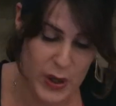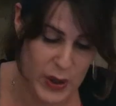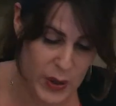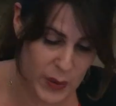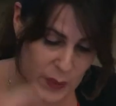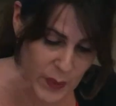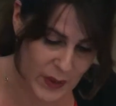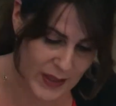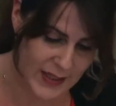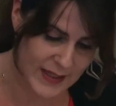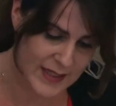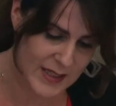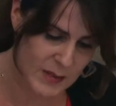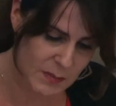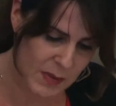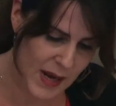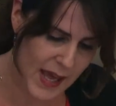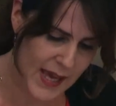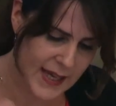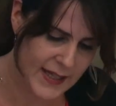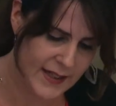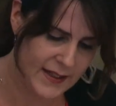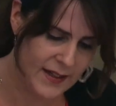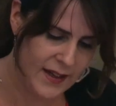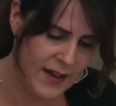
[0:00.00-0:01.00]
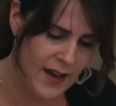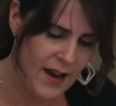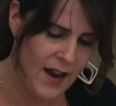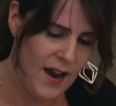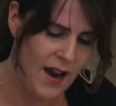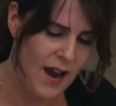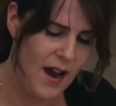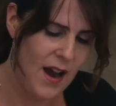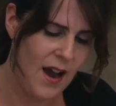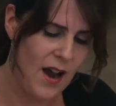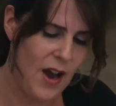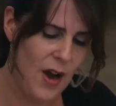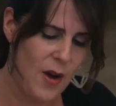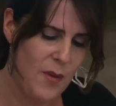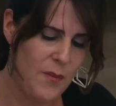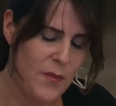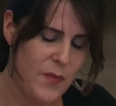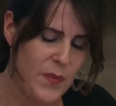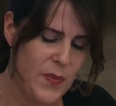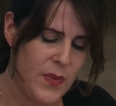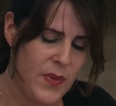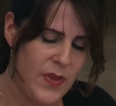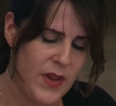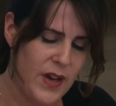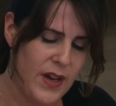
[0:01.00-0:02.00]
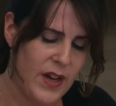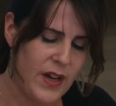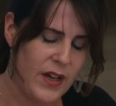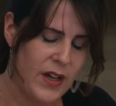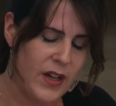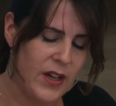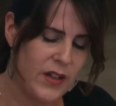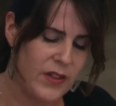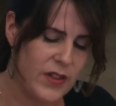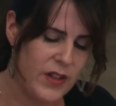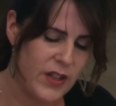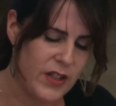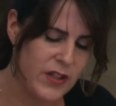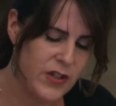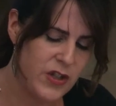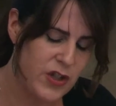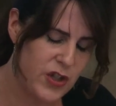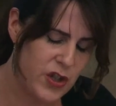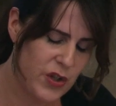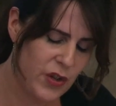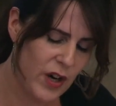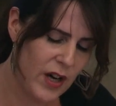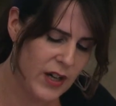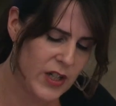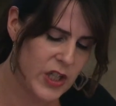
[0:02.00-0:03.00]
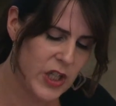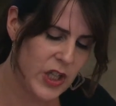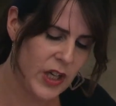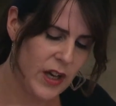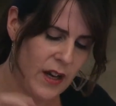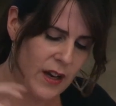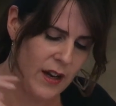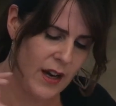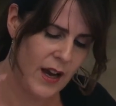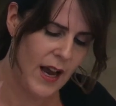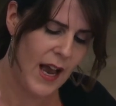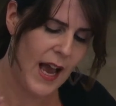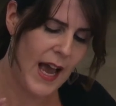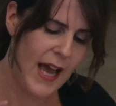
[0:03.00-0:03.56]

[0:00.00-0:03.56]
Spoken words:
who will explain the structure